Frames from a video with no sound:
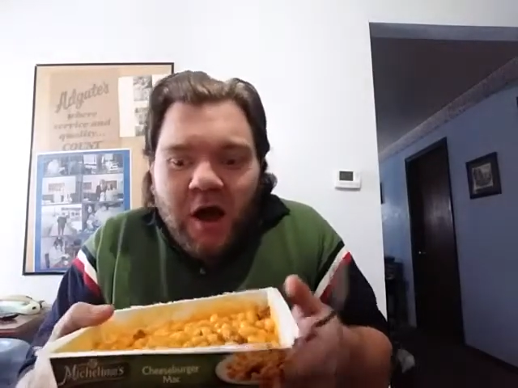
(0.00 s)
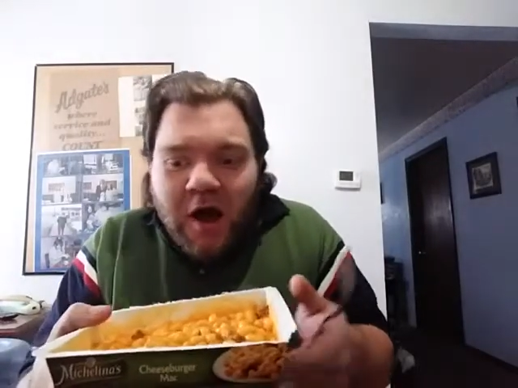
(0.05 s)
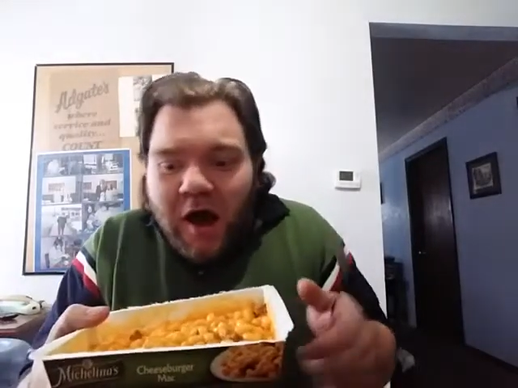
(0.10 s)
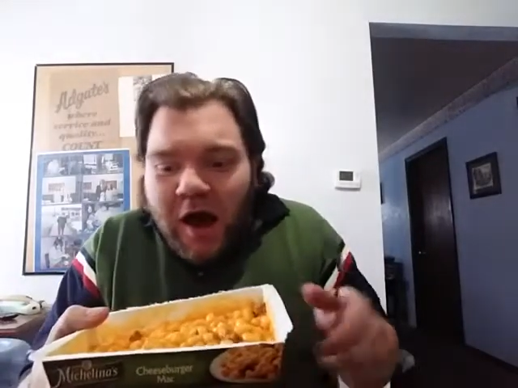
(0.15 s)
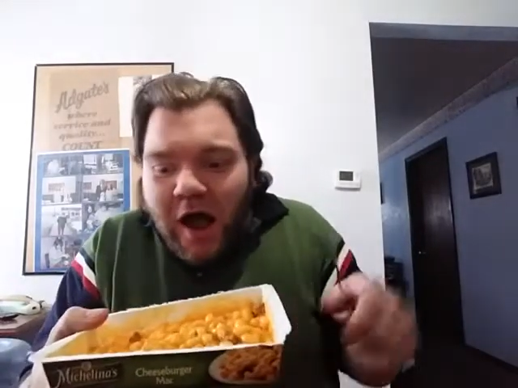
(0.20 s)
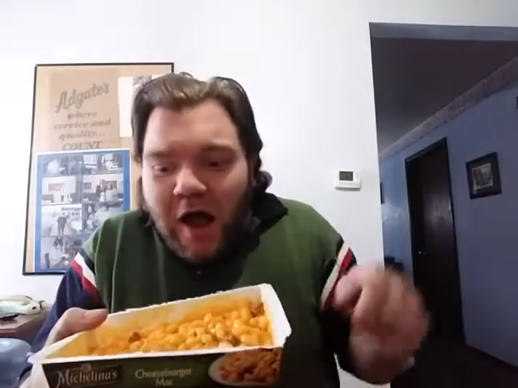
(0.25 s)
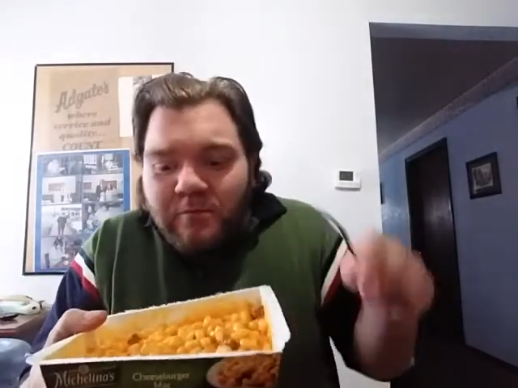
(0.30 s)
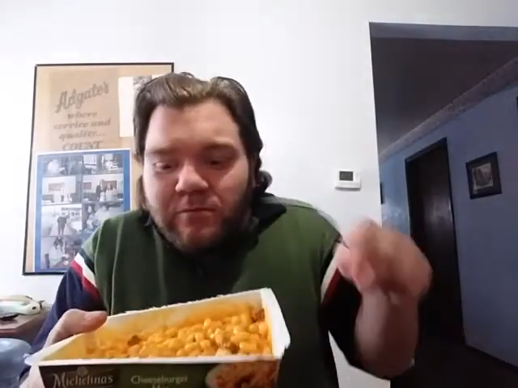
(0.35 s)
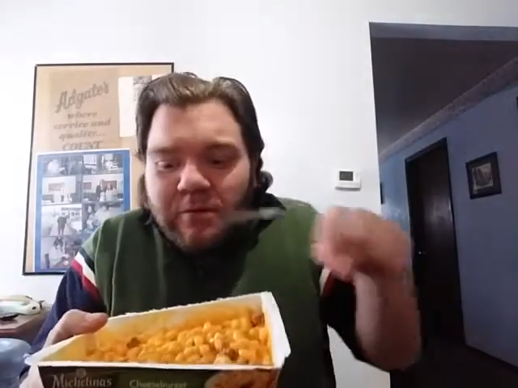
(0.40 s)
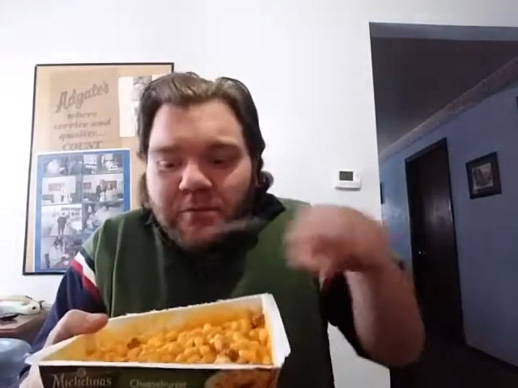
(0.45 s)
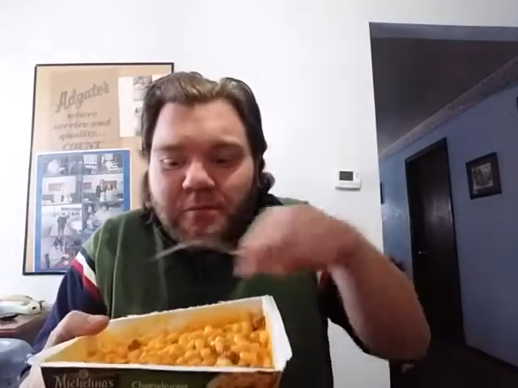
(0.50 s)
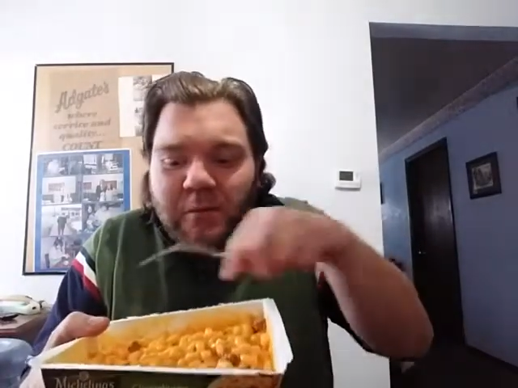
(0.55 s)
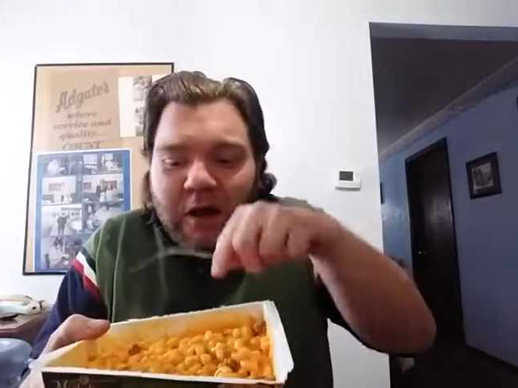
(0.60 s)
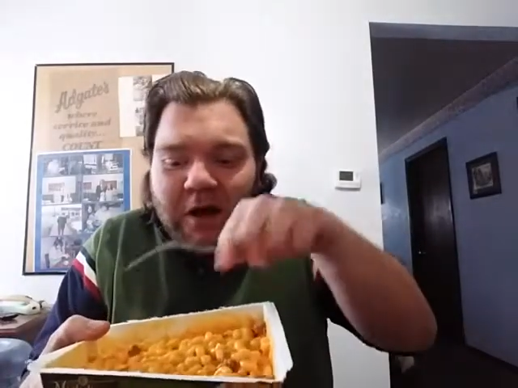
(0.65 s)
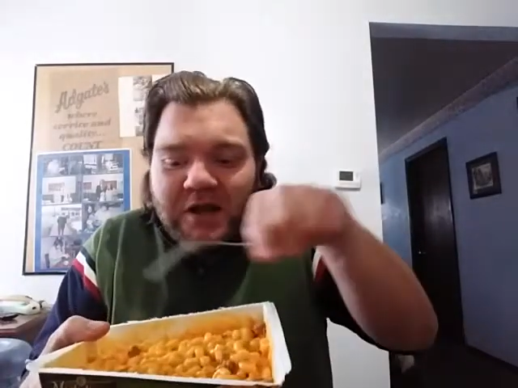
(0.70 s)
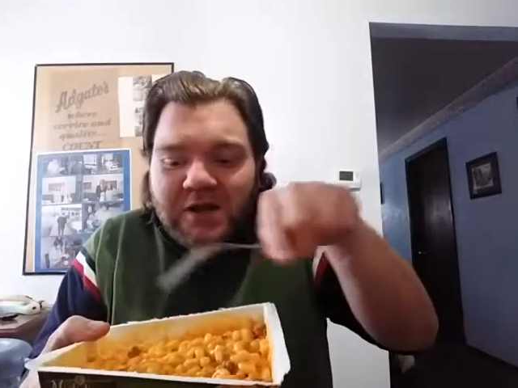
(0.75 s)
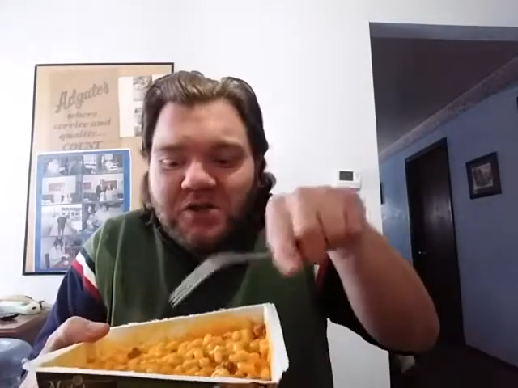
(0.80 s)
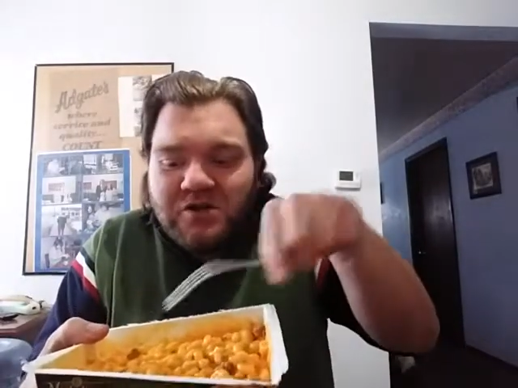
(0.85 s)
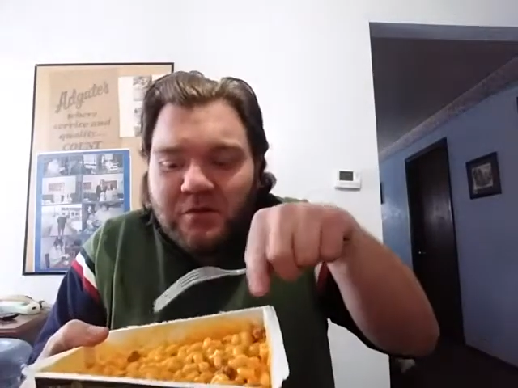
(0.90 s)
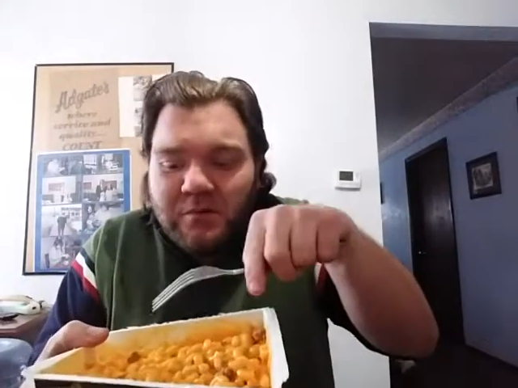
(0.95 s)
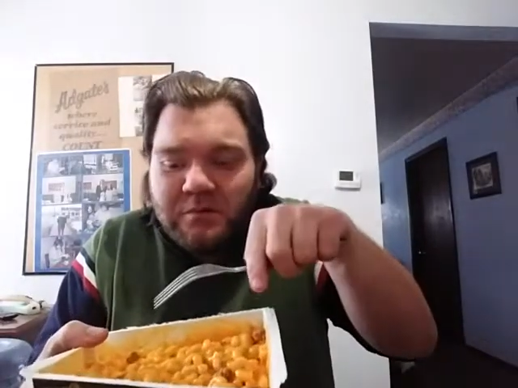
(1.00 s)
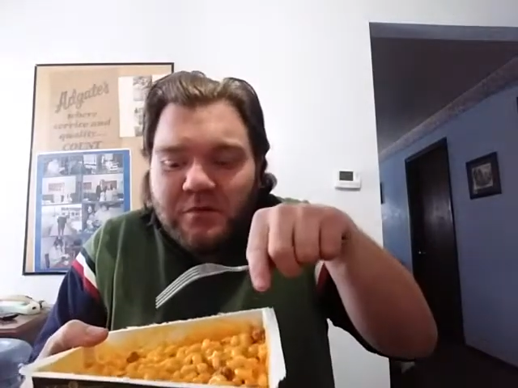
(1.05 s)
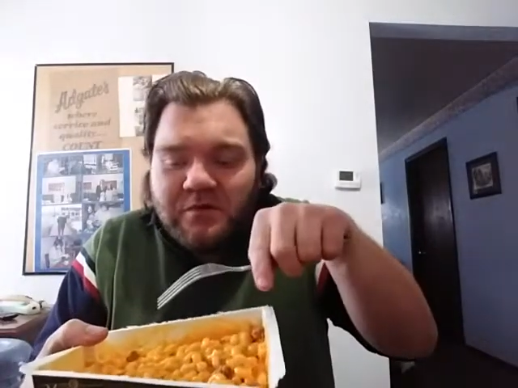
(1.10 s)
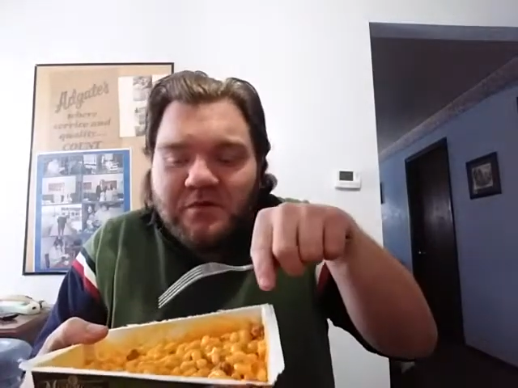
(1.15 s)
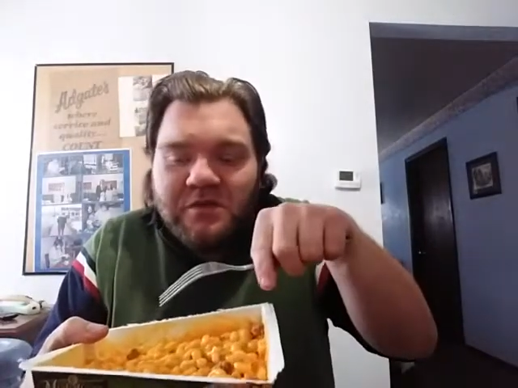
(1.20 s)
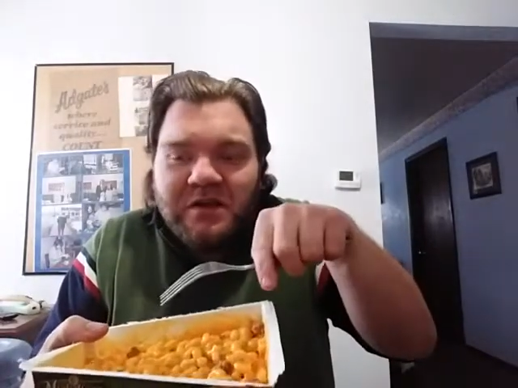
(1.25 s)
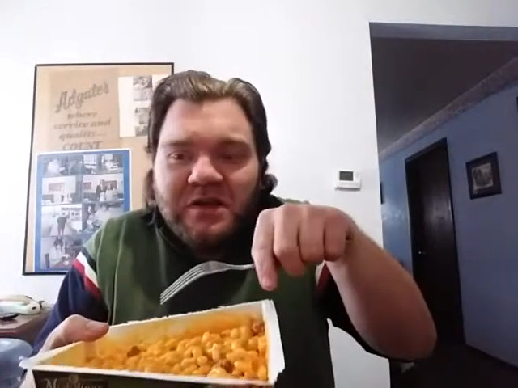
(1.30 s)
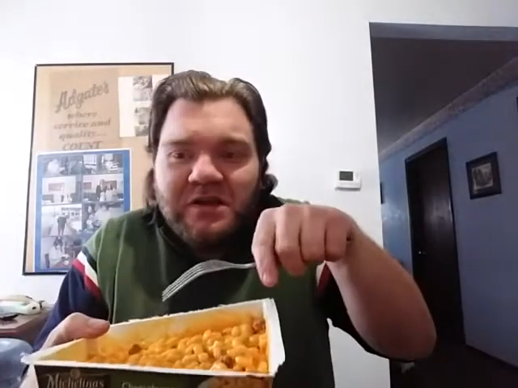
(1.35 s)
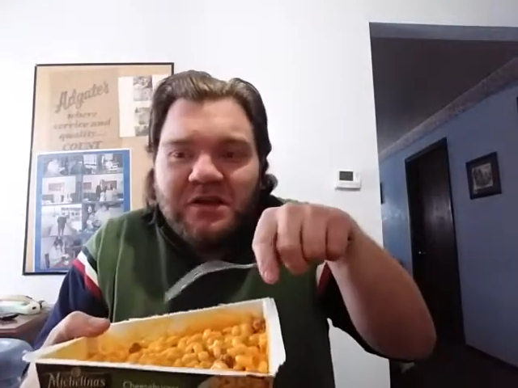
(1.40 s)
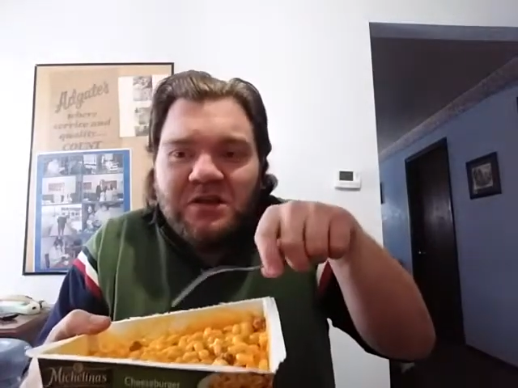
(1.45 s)
I would buy some of
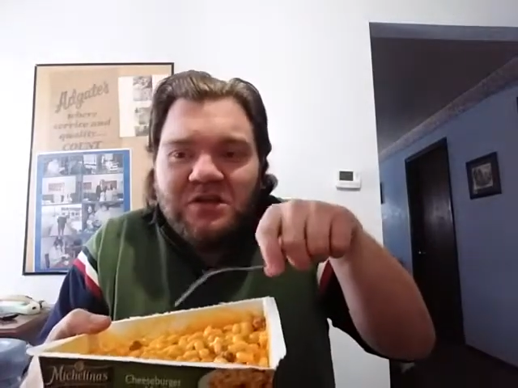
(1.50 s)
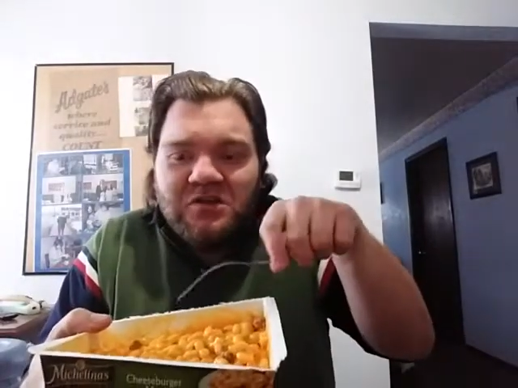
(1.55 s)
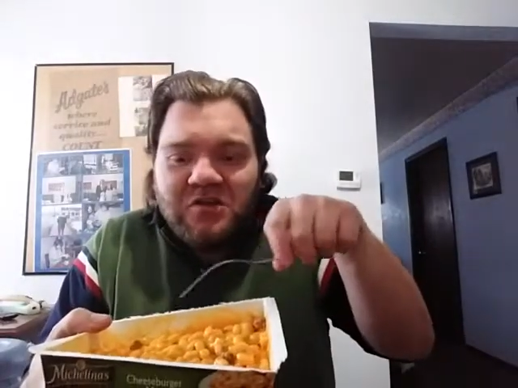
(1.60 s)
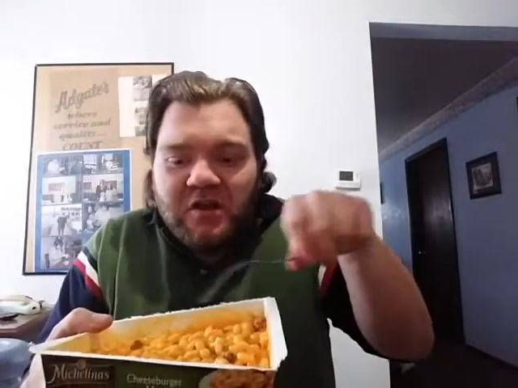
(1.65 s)
these,